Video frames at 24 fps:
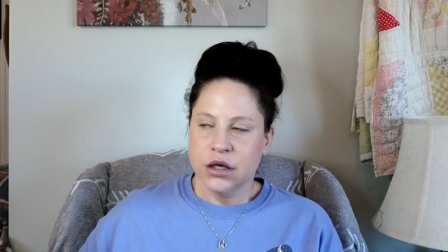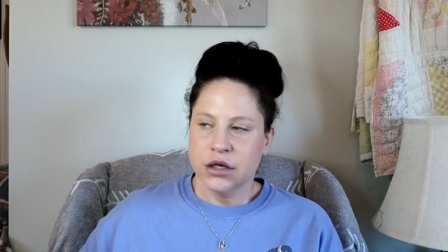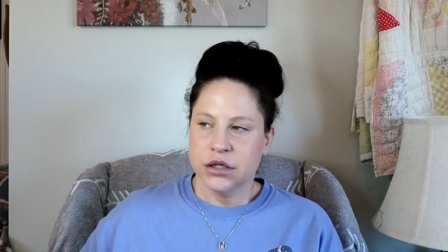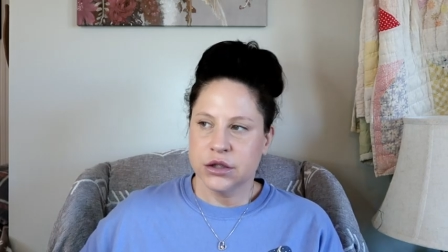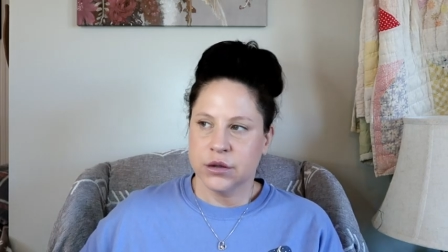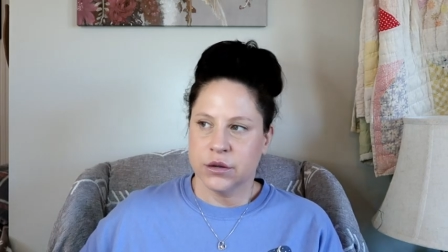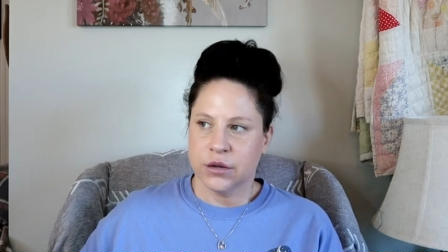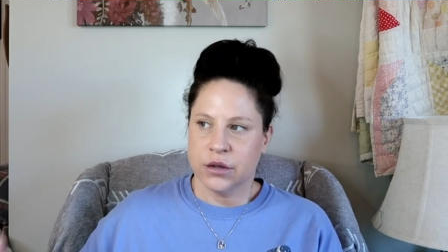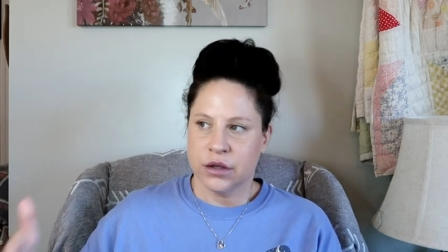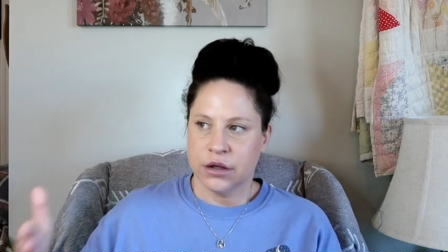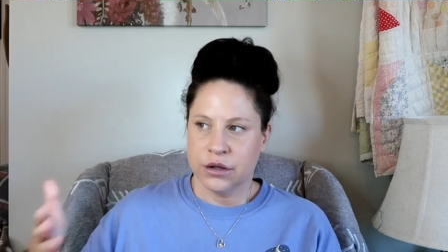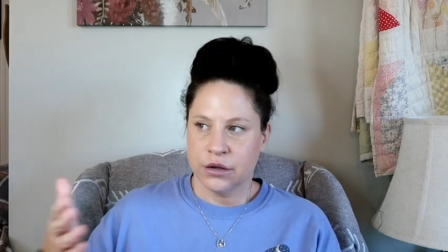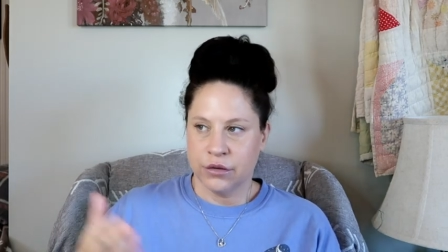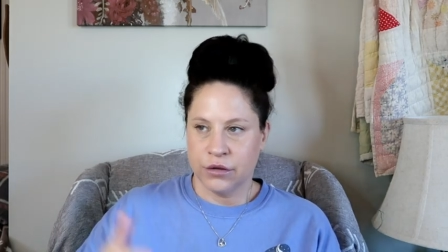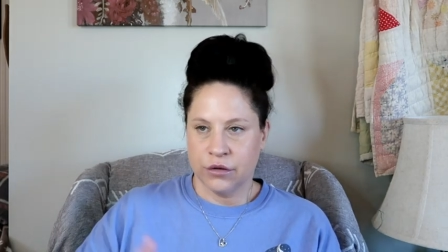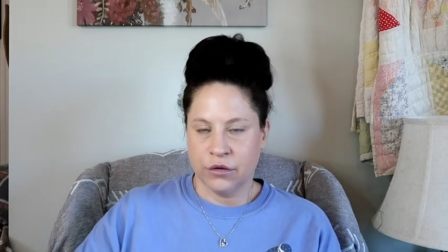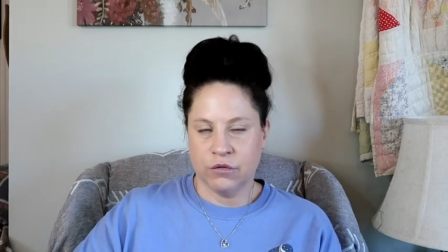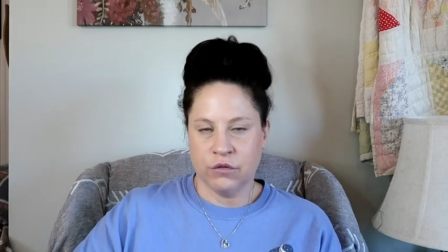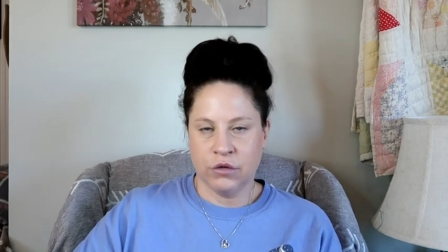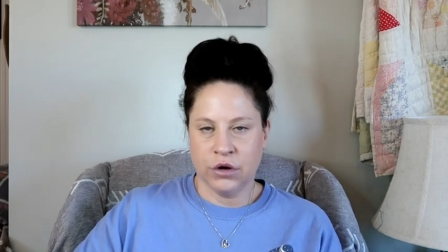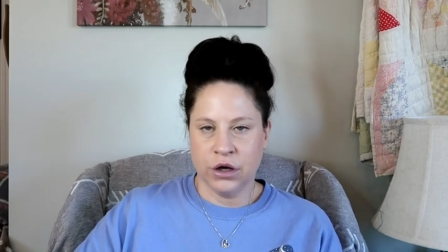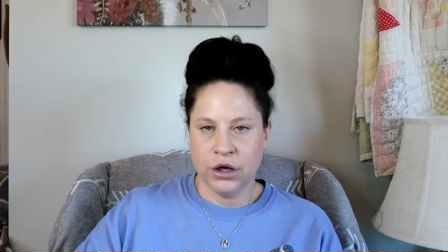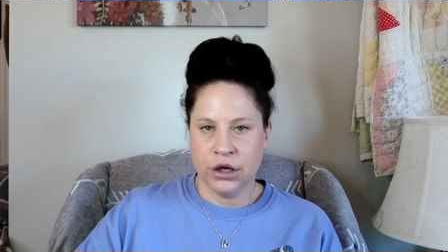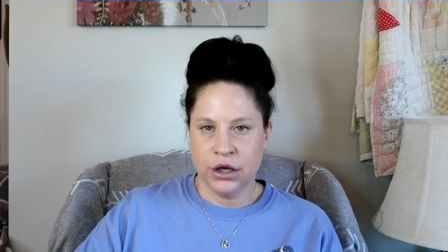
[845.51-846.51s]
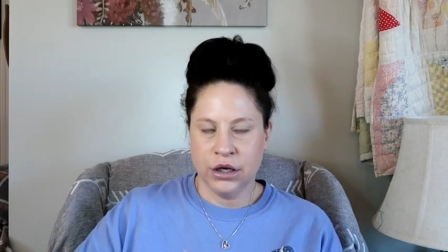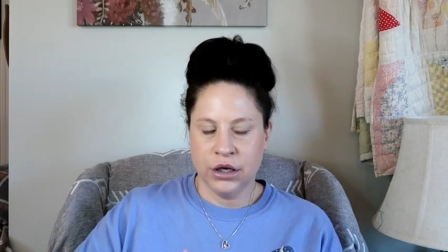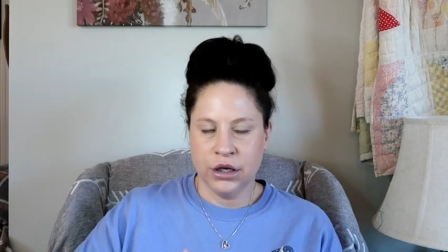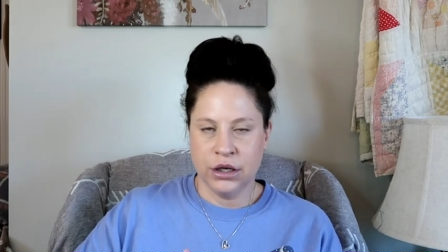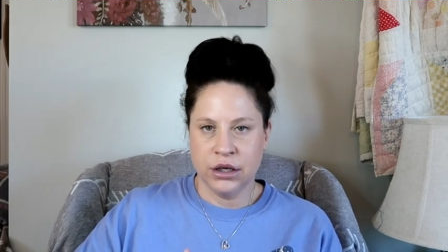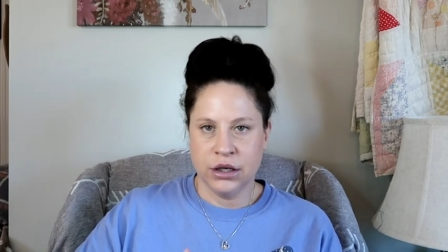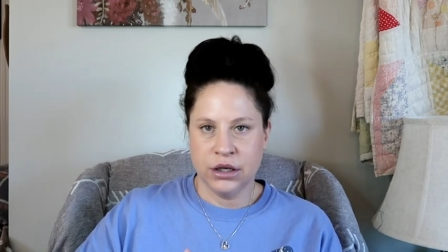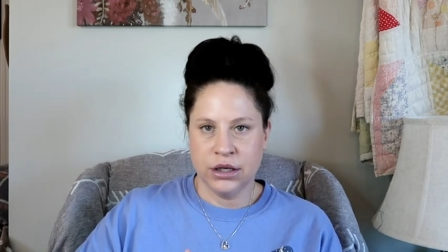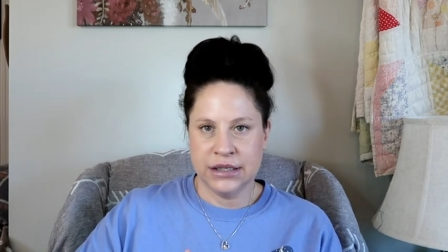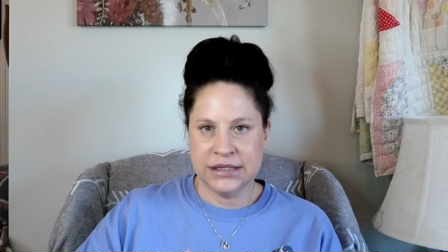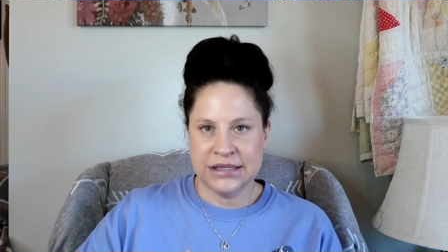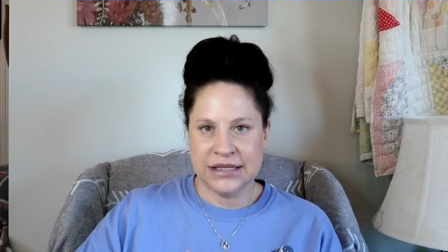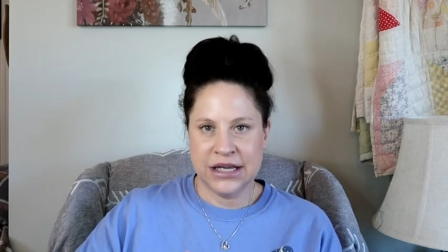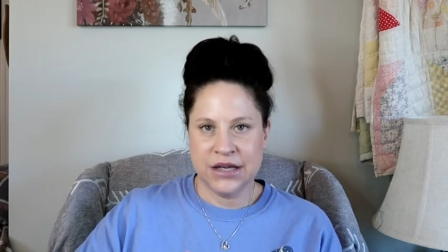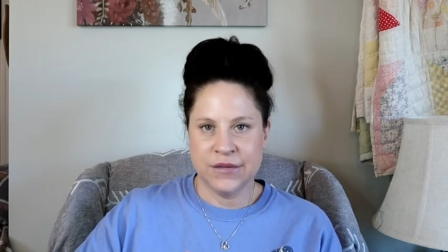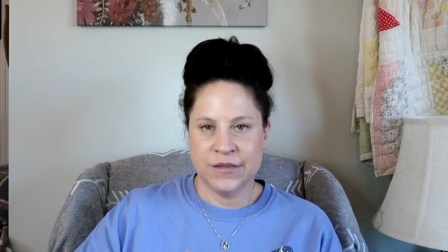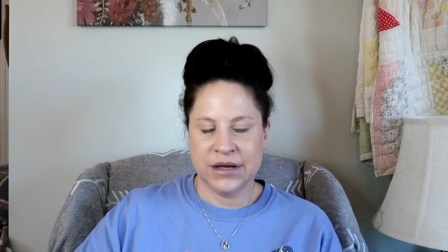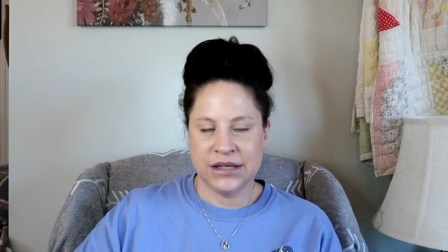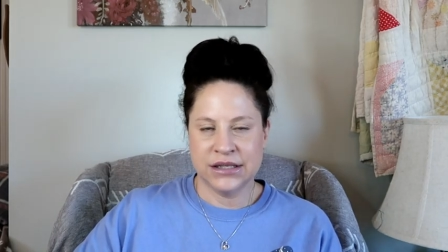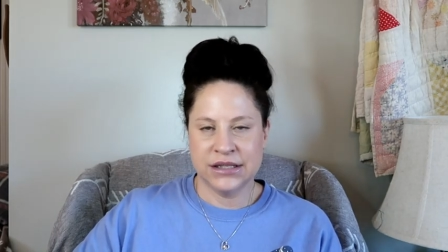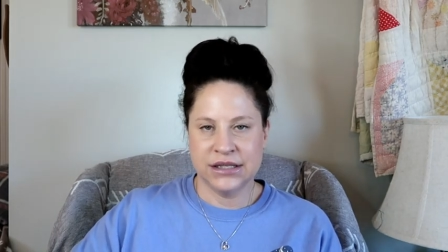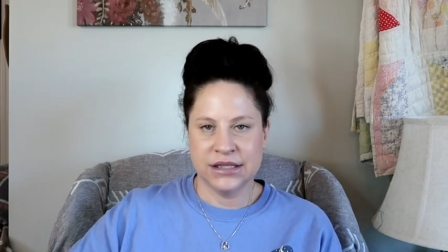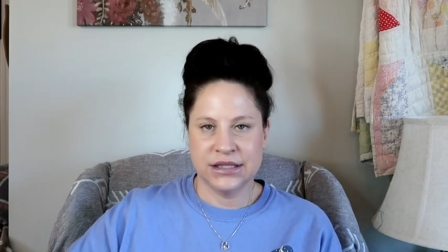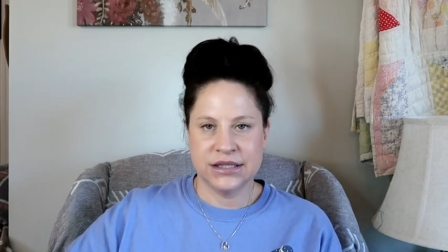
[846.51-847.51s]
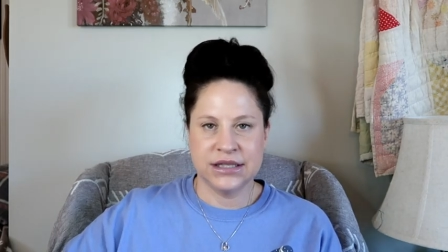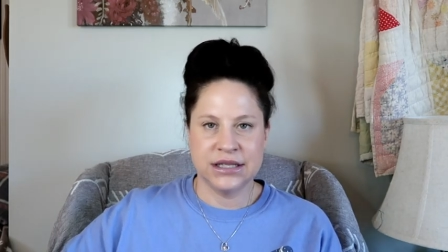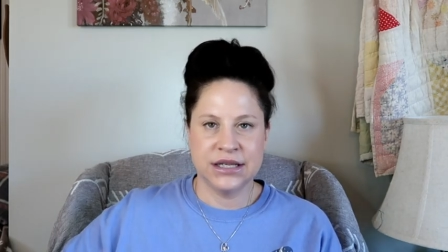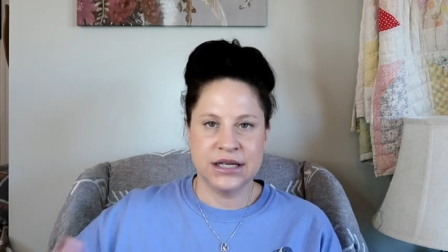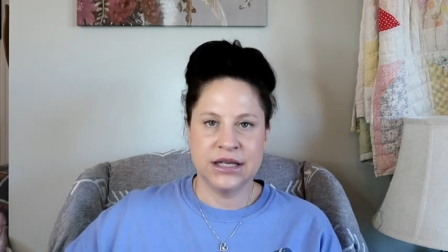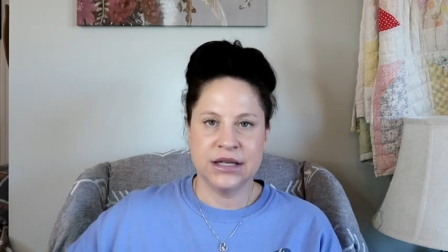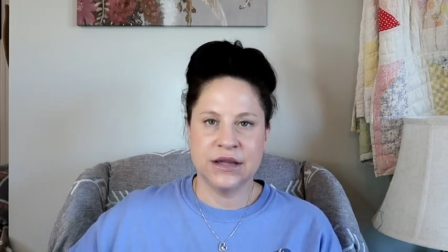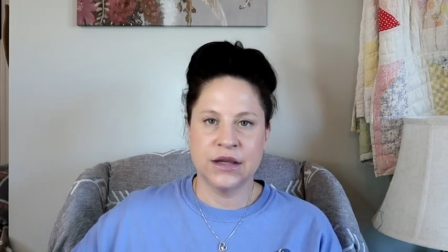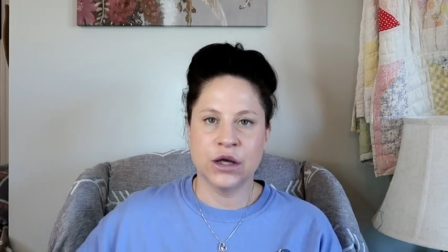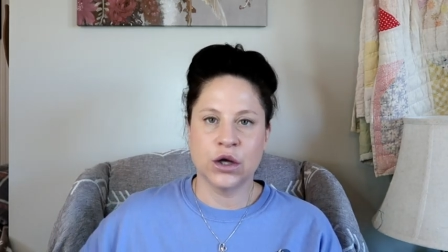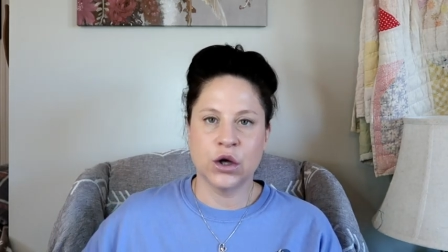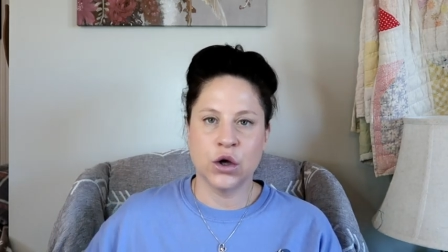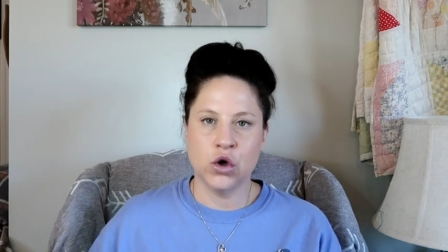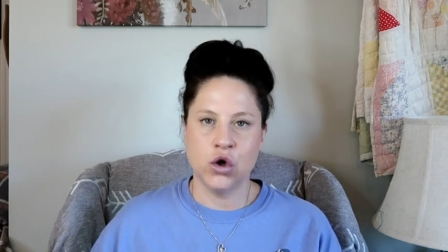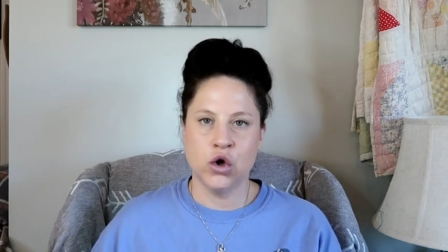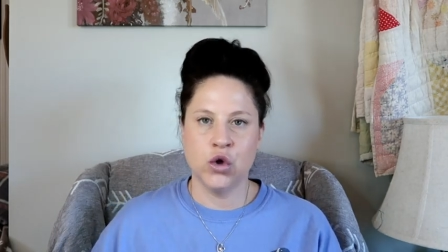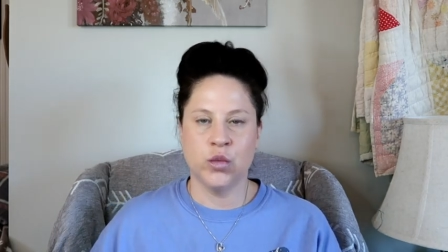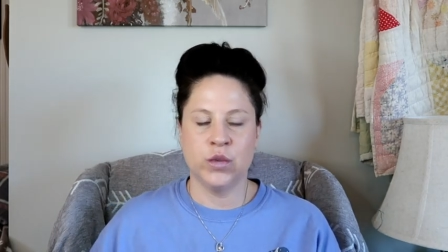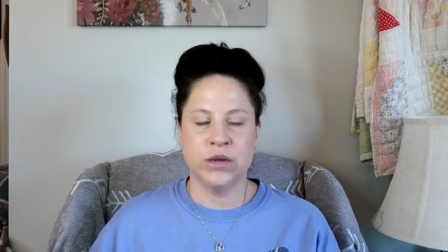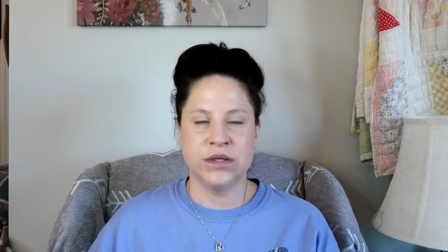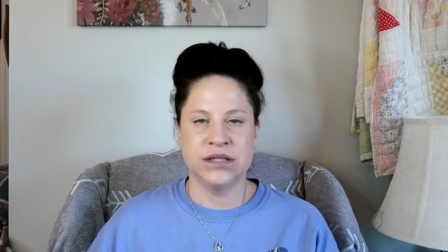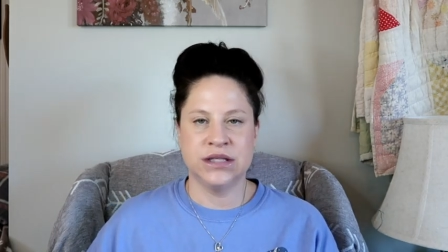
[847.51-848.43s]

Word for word: so the the run is 8 by 16 the coop